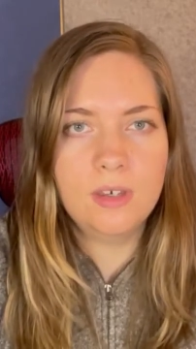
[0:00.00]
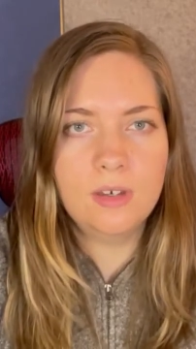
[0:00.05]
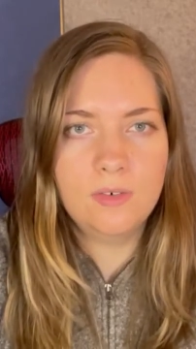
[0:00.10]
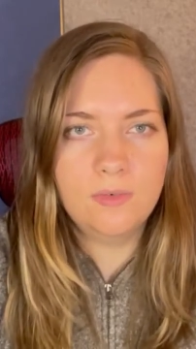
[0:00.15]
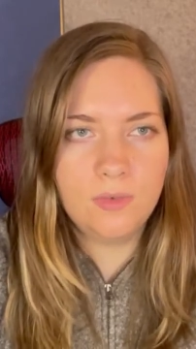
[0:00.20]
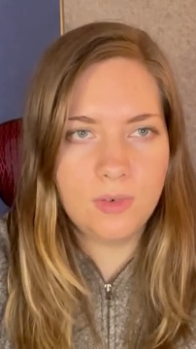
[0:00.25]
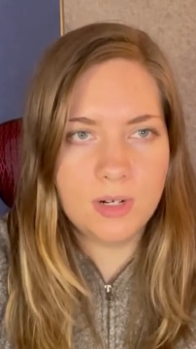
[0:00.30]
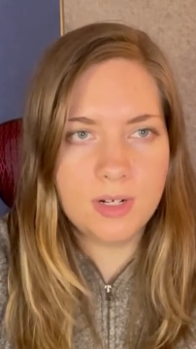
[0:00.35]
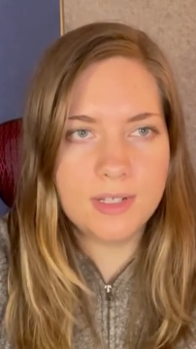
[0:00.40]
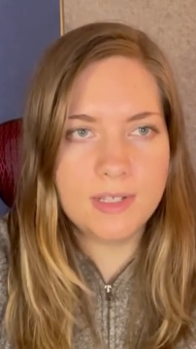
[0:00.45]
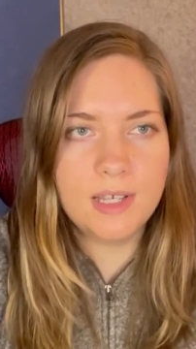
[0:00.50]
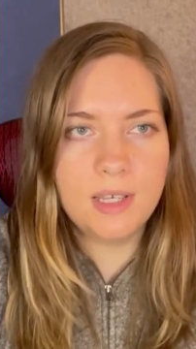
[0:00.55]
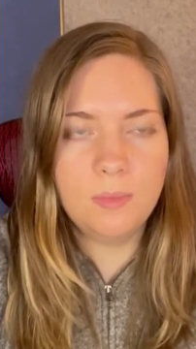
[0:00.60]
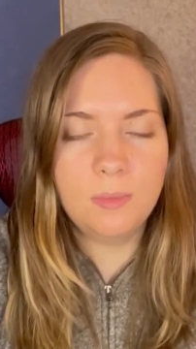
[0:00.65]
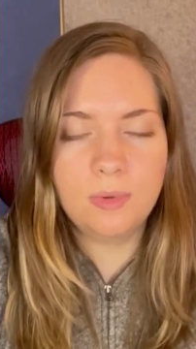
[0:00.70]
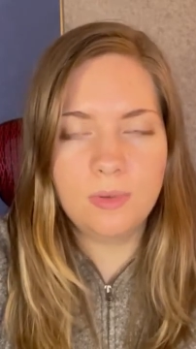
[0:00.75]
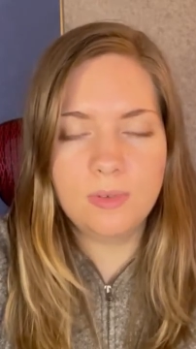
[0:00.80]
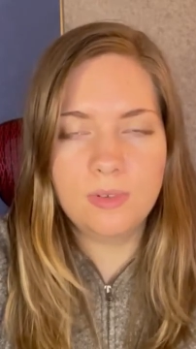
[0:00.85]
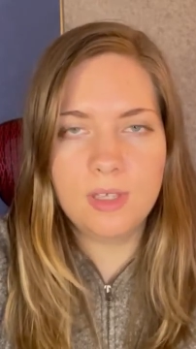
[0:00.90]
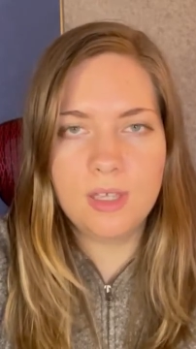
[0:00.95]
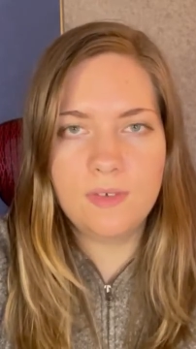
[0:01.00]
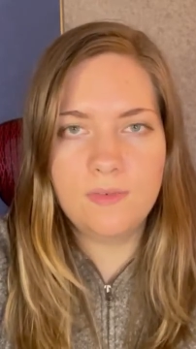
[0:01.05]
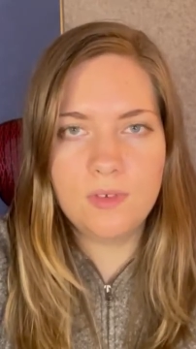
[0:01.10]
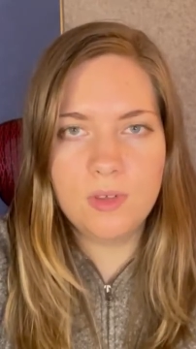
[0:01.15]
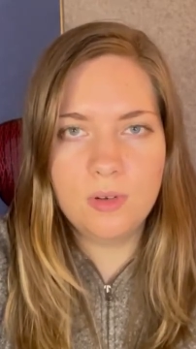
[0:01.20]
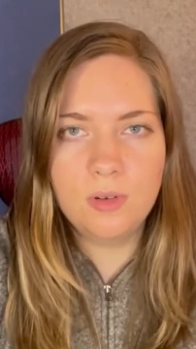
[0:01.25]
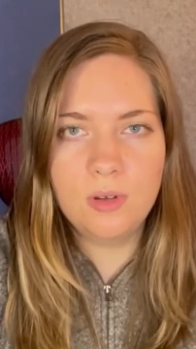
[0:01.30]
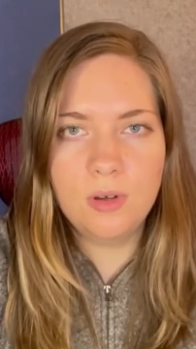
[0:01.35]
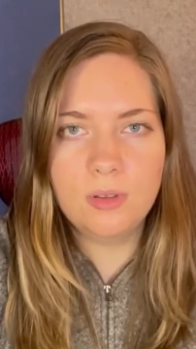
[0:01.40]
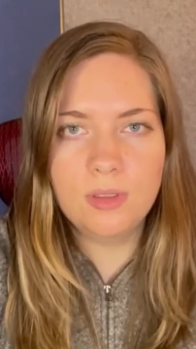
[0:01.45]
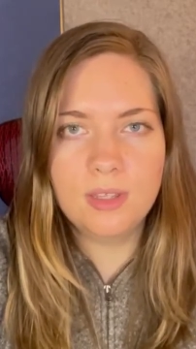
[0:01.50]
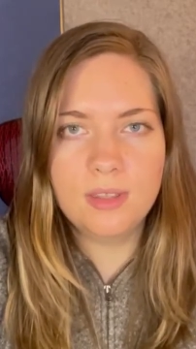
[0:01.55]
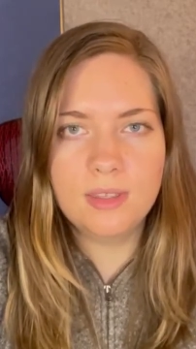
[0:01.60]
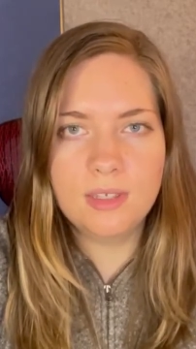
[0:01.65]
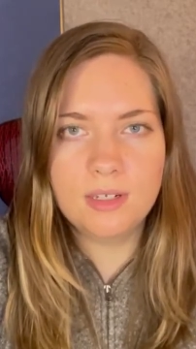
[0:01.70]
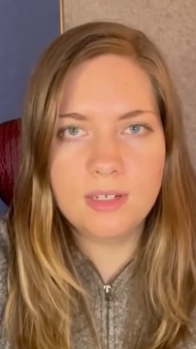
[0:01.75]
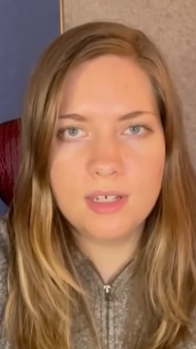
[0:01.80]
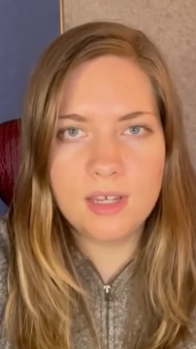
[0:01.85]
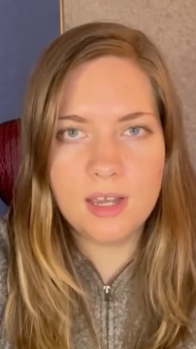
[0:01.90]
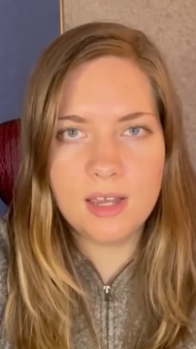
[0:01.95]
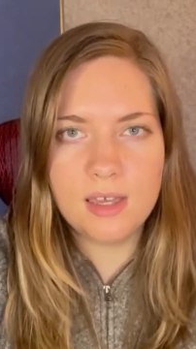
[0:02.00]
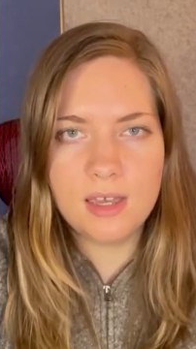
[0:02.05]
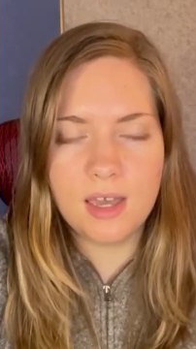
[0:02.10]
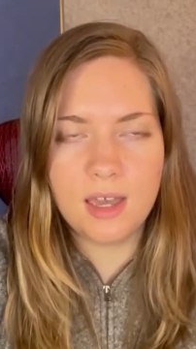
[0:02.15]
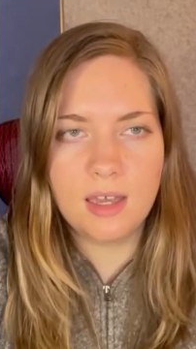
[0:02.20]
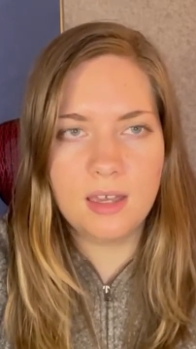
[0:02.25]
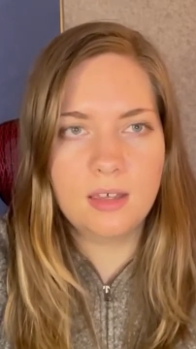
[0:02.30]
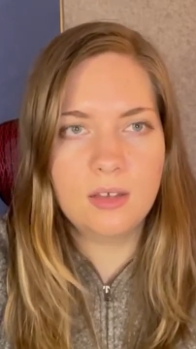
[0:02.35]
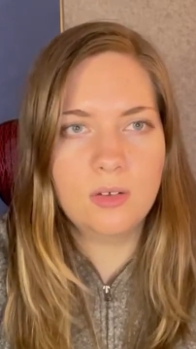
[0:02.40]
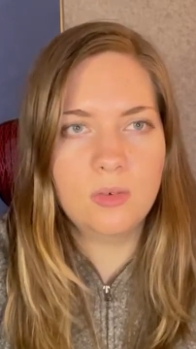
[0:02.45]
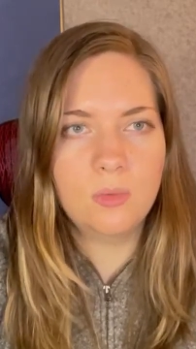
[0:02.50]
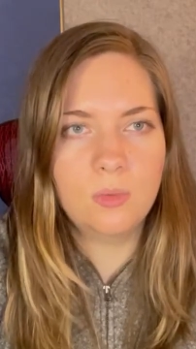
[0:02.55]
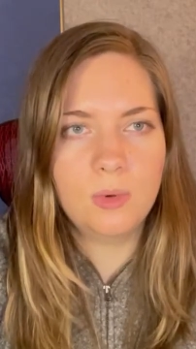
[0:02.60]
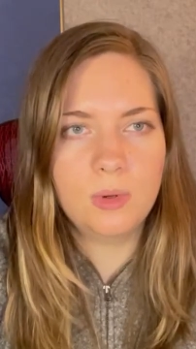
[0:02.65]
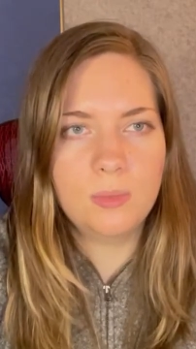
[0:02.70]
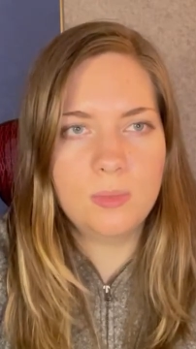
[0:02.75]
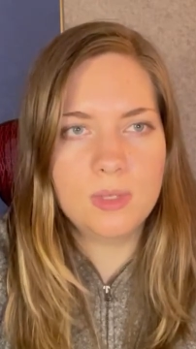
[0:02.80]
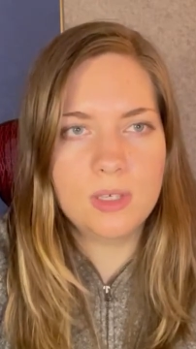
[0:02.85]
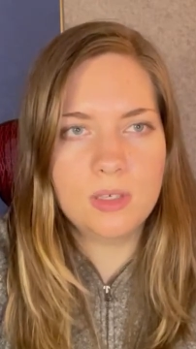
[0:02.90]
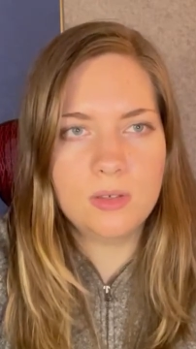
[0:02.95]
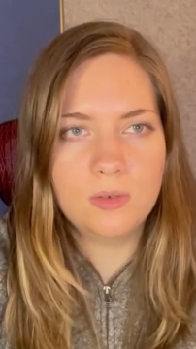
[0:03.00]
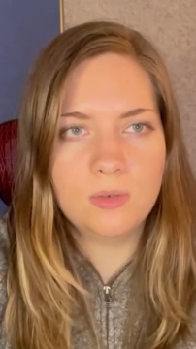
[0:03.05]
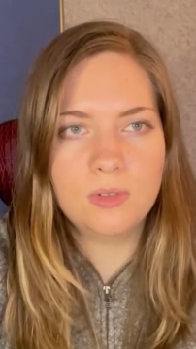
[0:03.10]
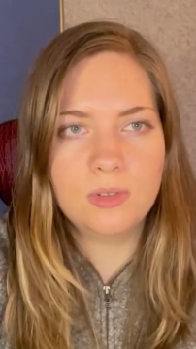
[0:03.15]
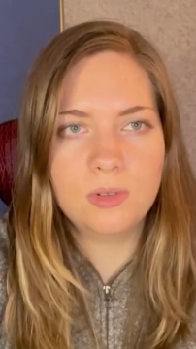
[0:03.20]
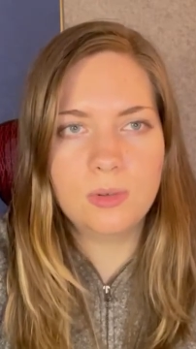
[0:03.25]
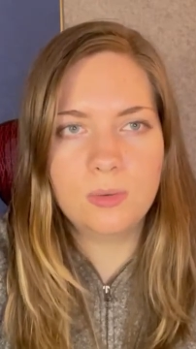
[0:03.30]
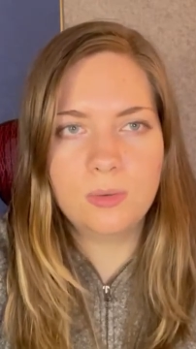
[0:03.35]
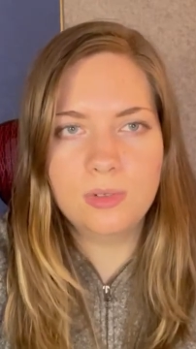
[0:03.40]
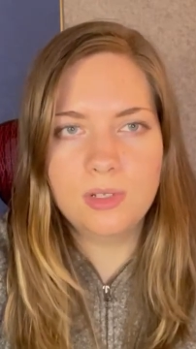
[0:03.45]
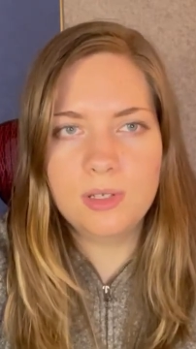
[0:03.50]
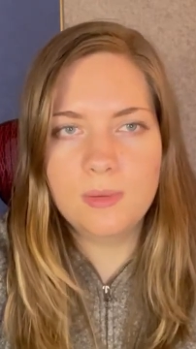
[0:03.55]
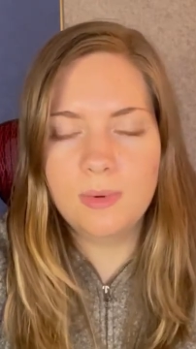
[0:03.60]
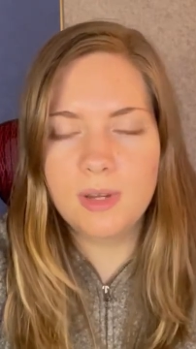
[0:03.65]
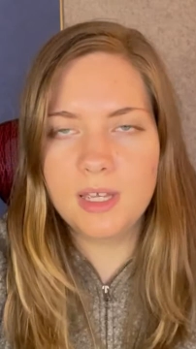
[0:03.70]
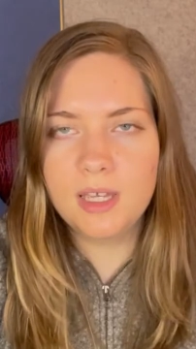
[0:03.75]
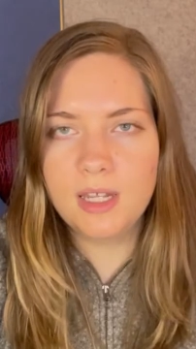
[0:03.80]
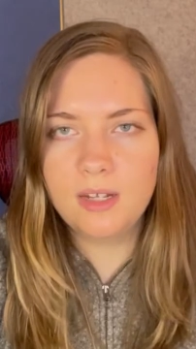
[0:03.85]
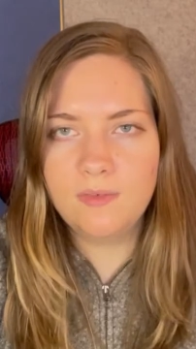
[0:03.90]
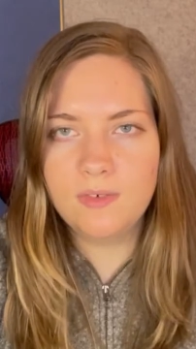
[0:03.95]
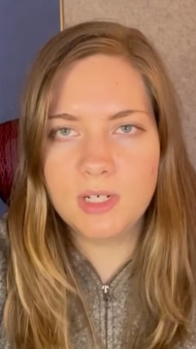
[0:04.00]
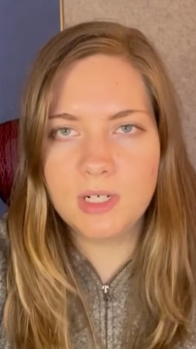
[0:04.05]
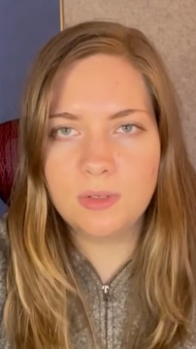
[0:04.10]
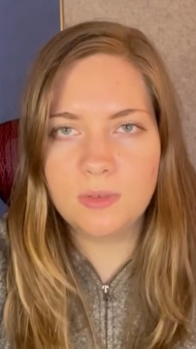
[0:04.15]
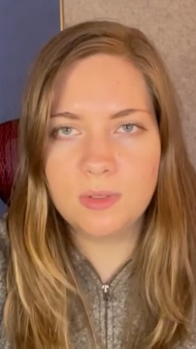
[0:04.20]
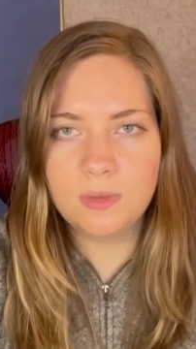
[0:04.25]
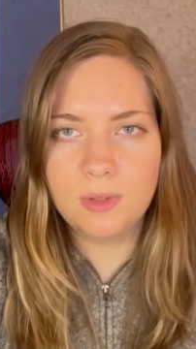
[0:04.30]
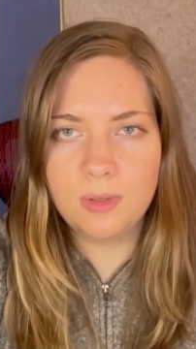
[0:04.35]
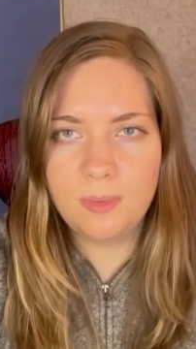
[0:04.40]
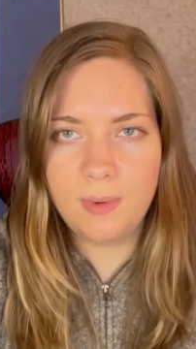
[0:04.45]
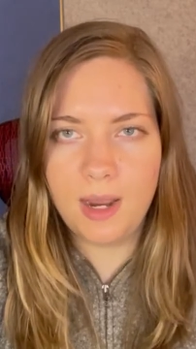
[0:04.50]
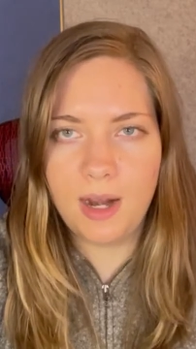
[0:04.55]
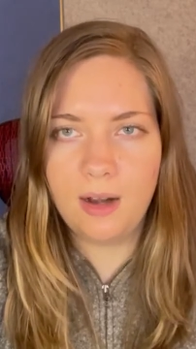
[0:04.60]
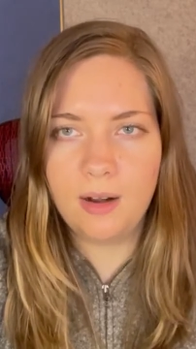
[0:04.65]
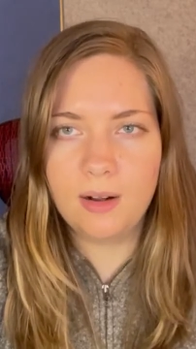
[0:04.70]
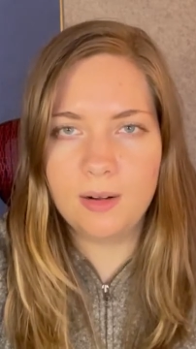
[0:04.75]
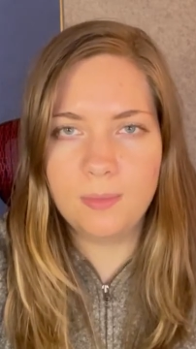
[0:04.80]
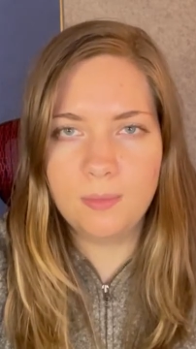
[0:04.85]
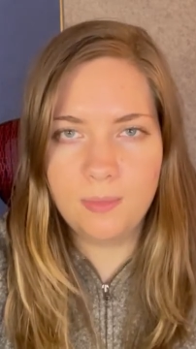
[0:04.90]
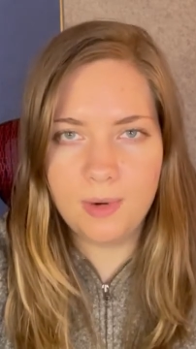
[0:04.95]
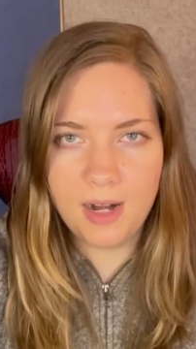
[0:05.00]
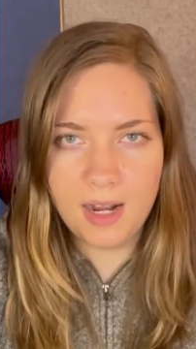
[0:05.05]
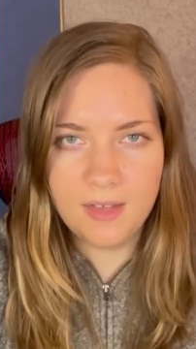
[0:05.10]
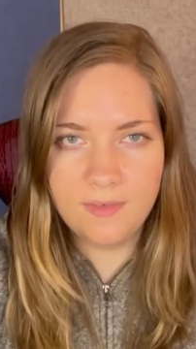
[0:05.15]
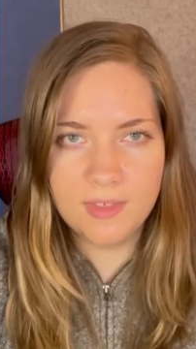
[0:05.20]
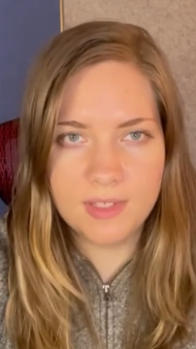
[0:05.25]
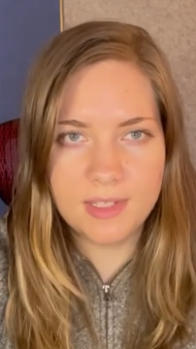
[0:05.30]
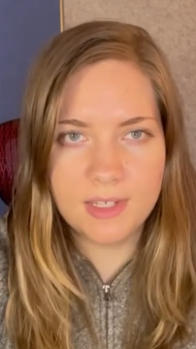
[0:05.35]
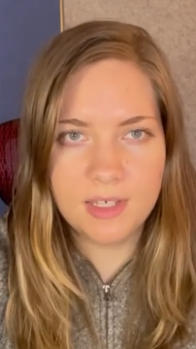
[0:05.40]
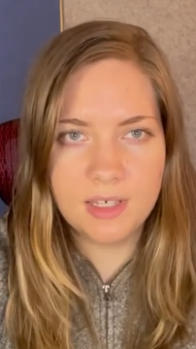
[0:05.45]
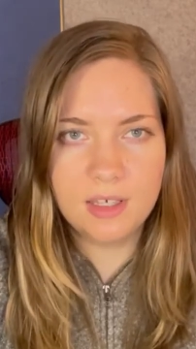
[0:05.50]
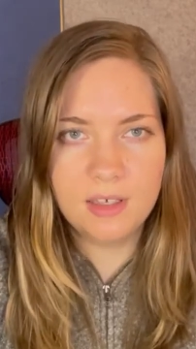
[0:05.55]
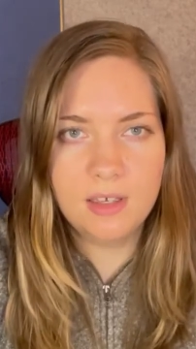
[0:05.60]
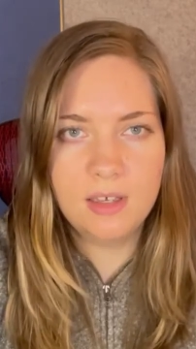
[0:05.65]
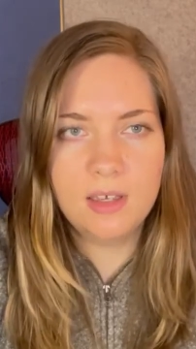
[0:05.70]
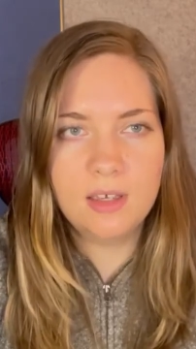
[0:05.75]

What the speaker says: For example, if you know that the TIA will be used only by individuals with a background in privacy,